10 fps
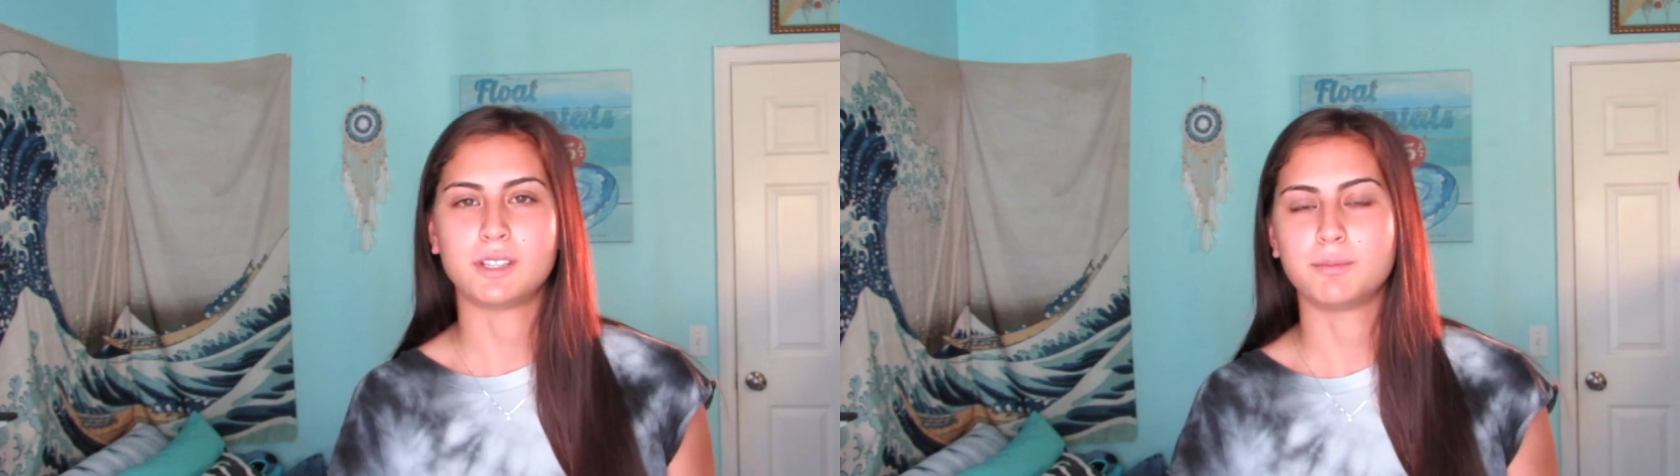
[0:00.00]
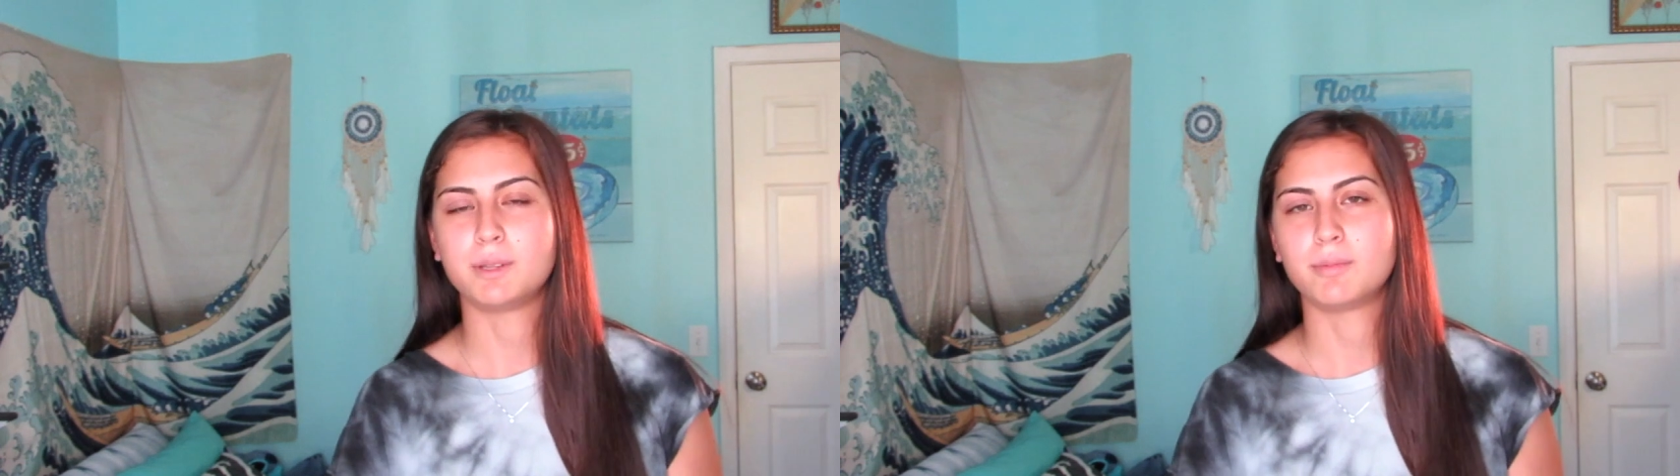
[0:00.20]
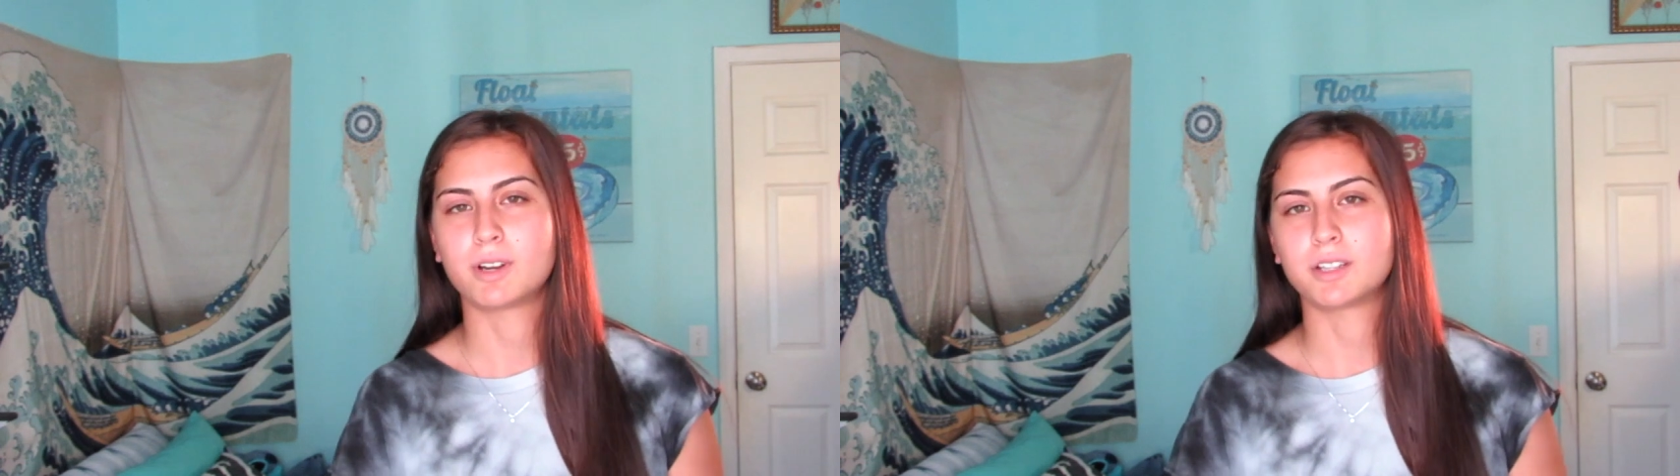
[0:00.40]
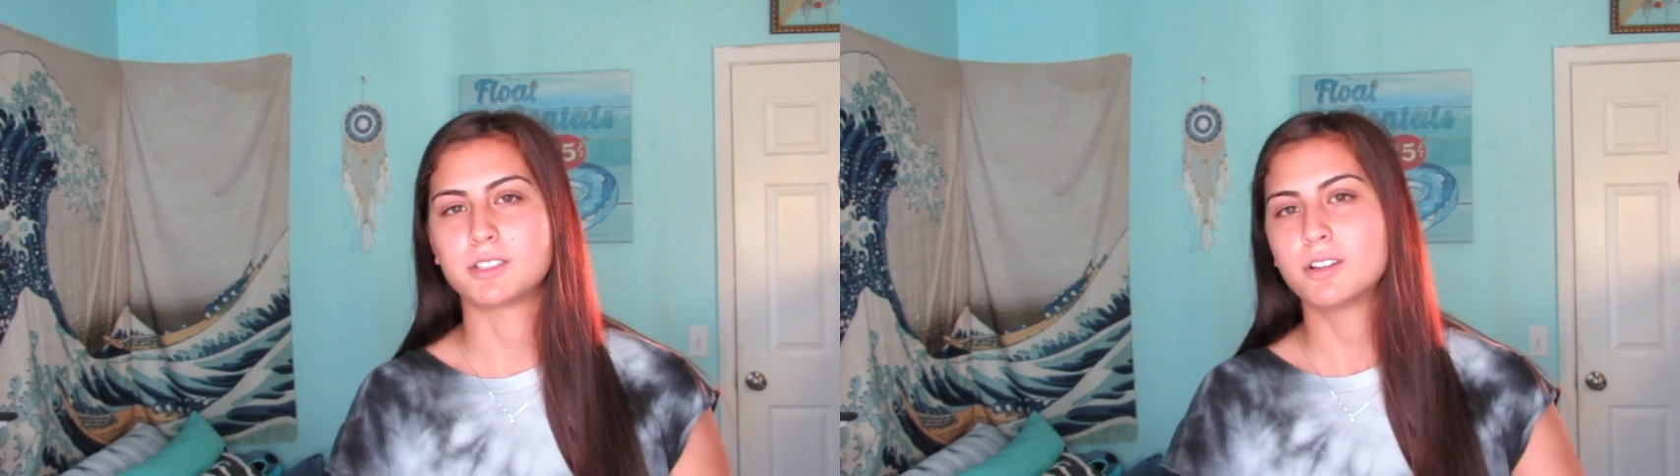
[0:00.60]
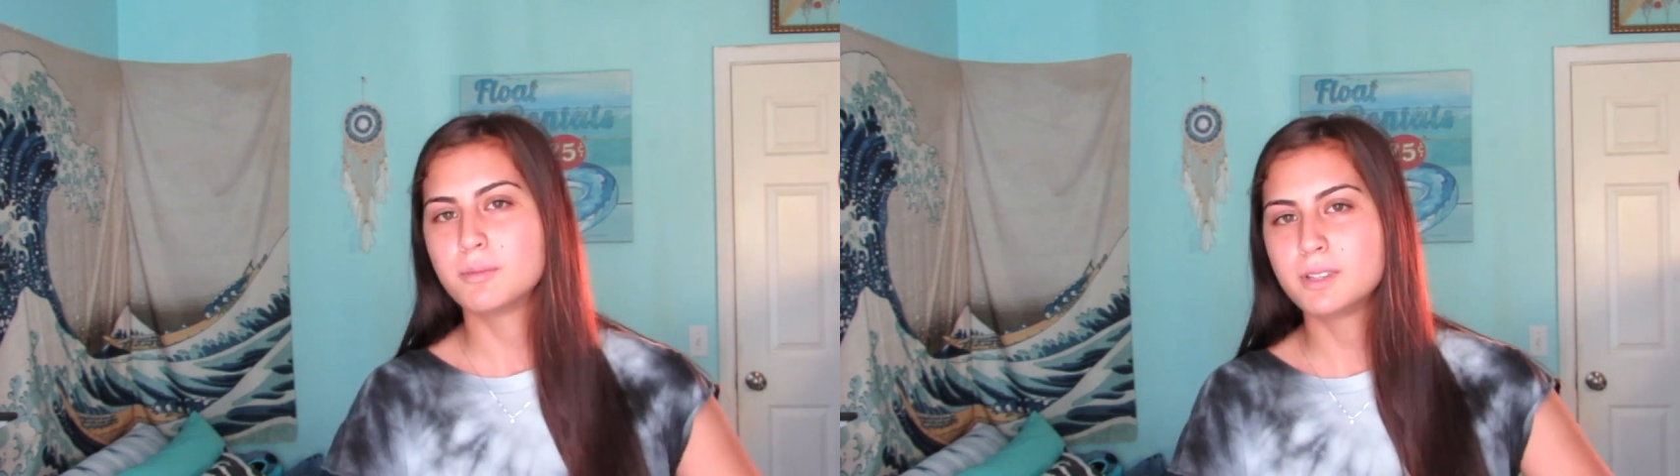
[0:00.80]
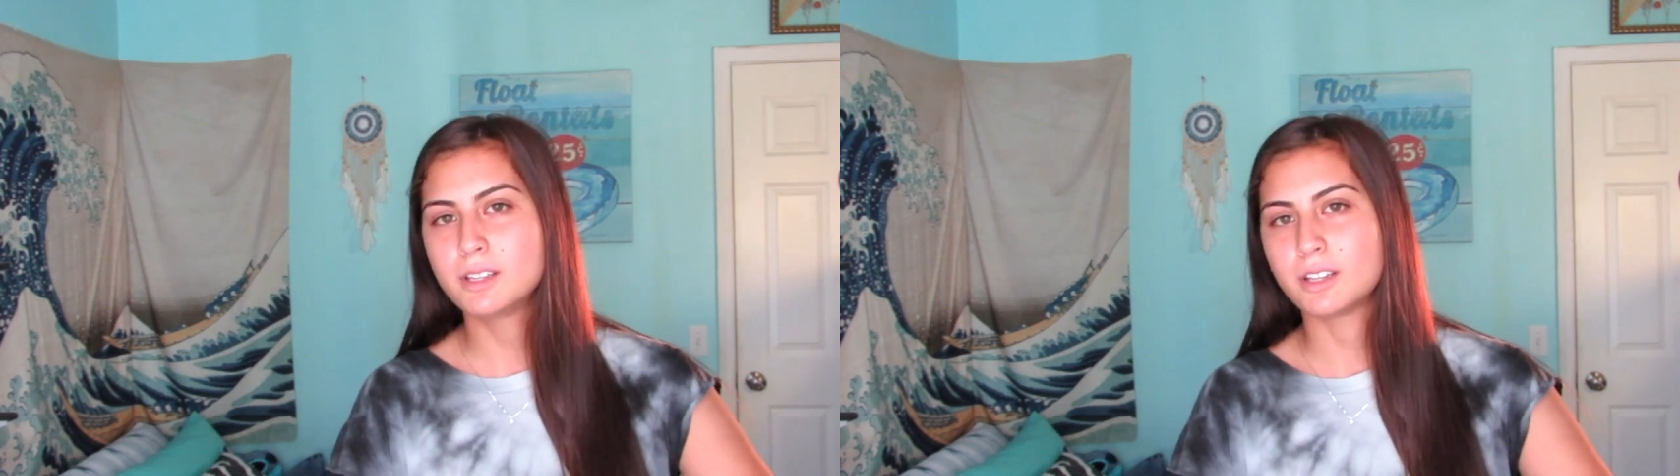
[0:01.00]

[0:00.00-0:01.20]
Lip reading: And people got to know me.